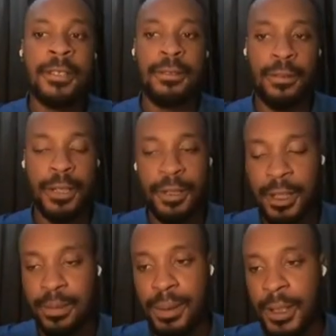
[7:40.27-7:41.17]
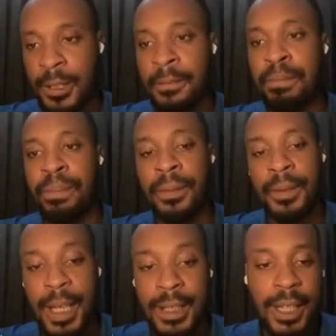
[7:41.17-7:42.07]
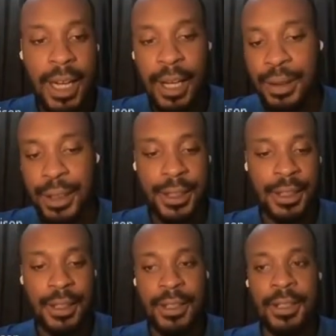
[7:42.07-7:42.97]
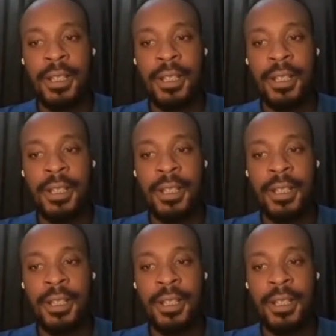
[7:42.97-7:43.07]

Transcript: through a USB. That's how it is